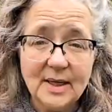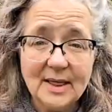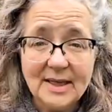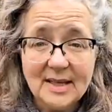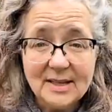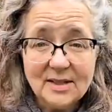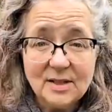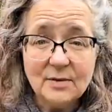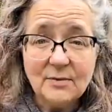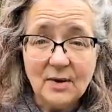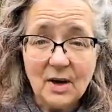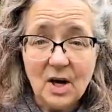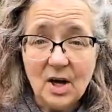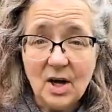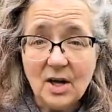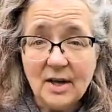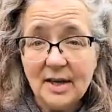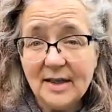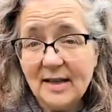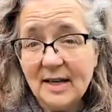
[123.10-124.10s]
you do it this
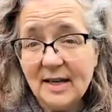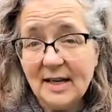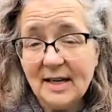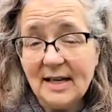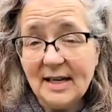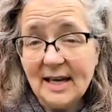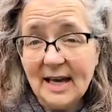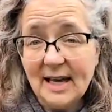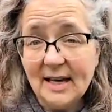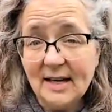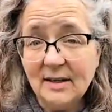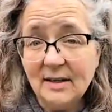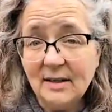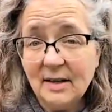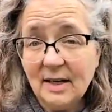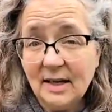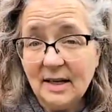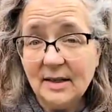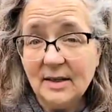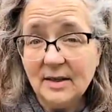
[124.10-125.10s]
fall and then
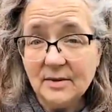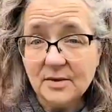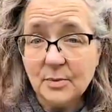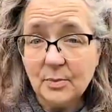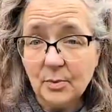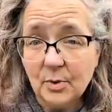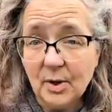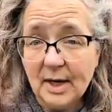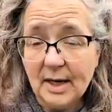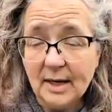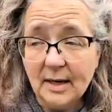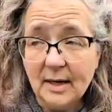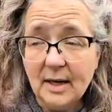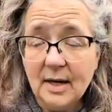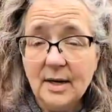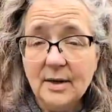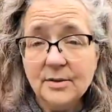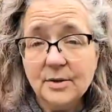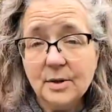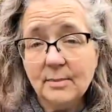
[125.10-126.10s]
again in the
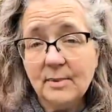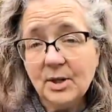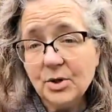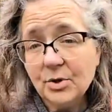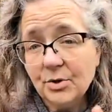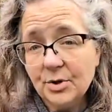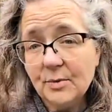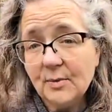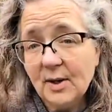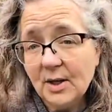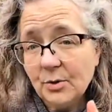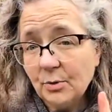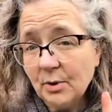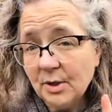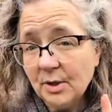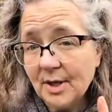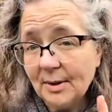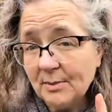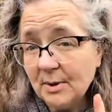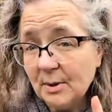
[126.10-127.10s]
spring. So make sure you
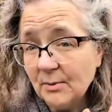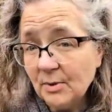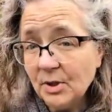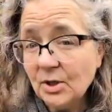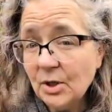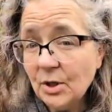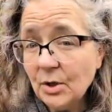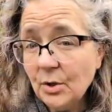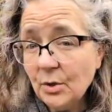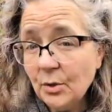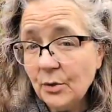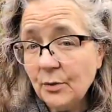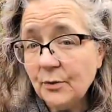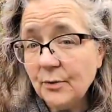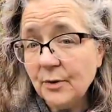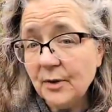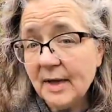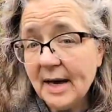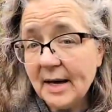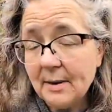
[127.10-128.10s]
watch workshop number
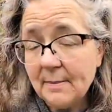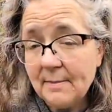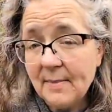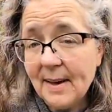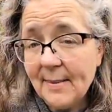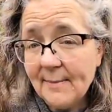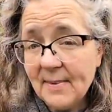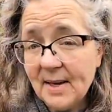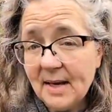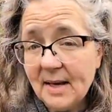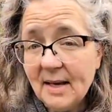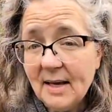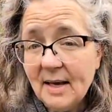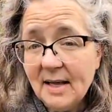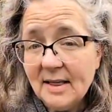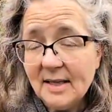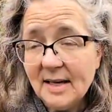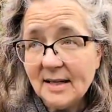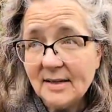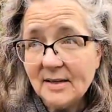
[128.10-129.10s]
two for that
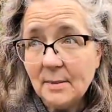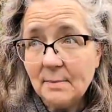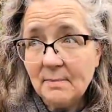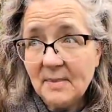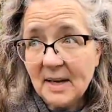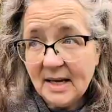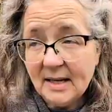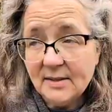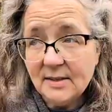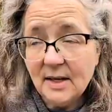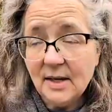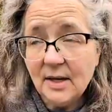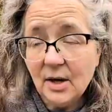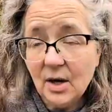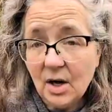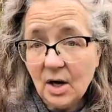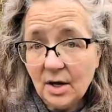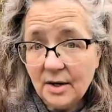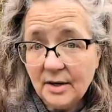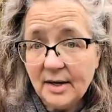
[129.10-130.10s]
amendment. That's
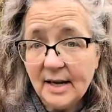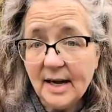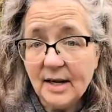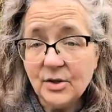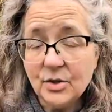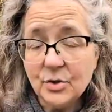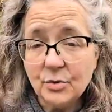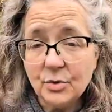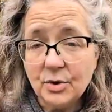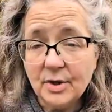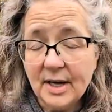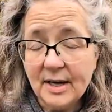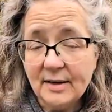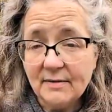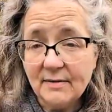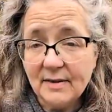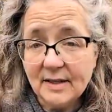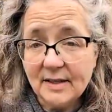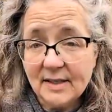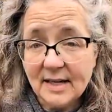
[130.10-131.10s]
amazing, all
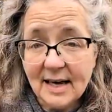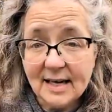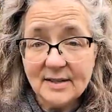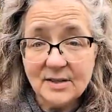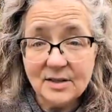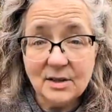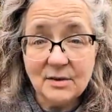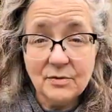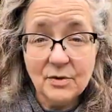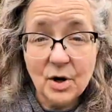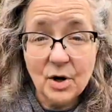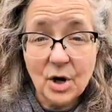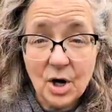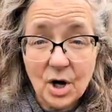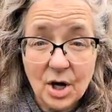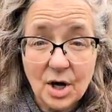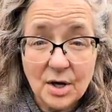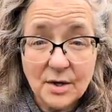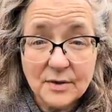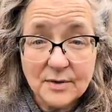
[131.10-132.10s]
natural, and fantastic
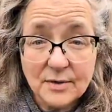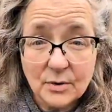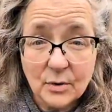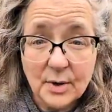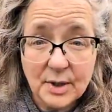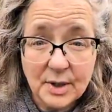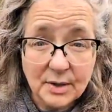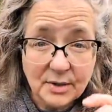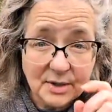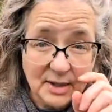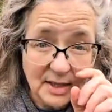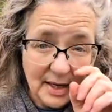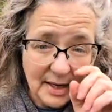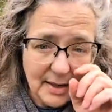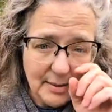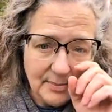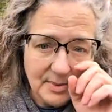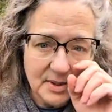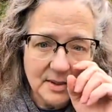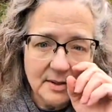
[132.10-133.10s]
for all soil
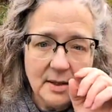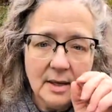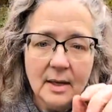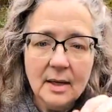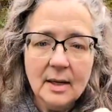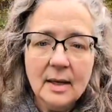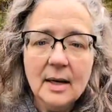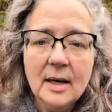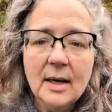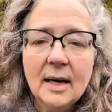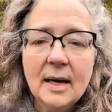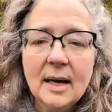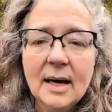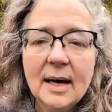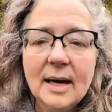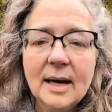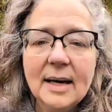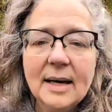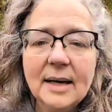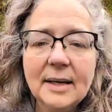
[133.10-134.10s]
types.
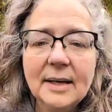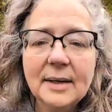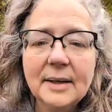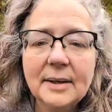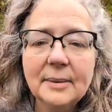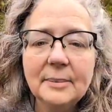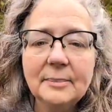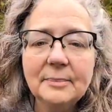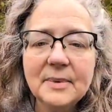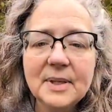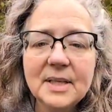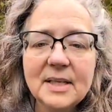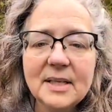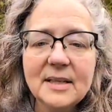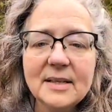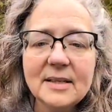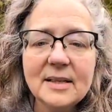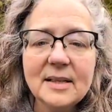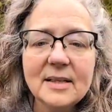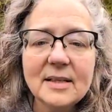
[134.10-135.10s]

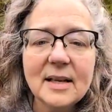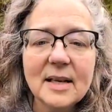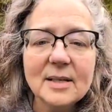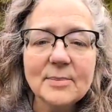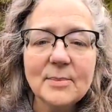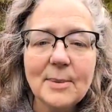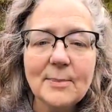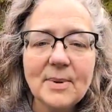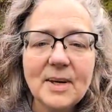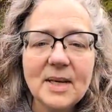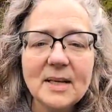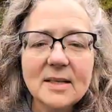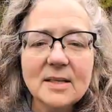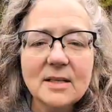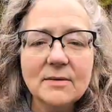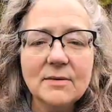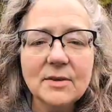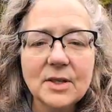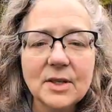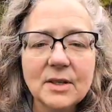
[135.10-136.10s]
Um, DC says, my
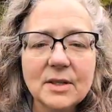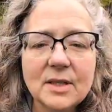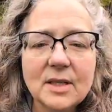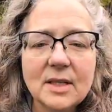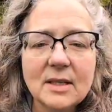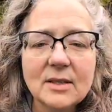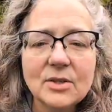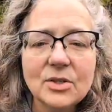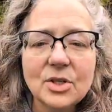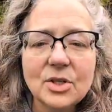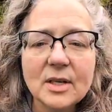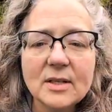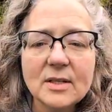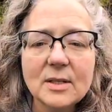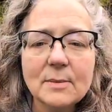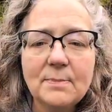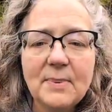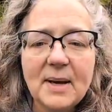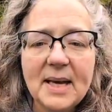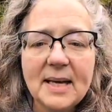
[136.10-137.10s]
biggest difficulty is
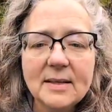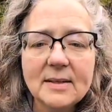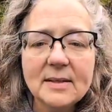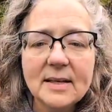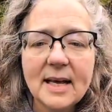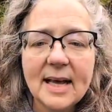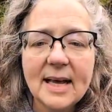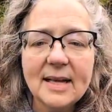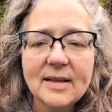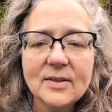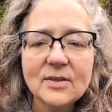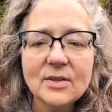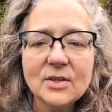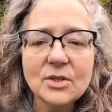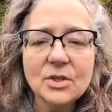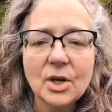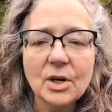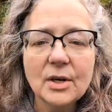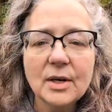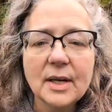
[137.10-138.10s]
just space
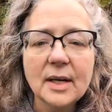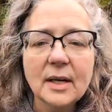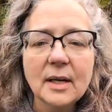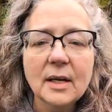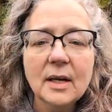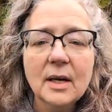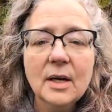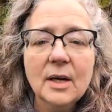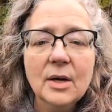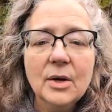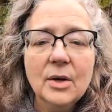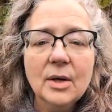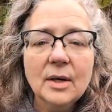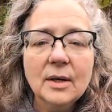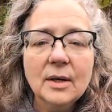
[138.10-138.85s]
and starting.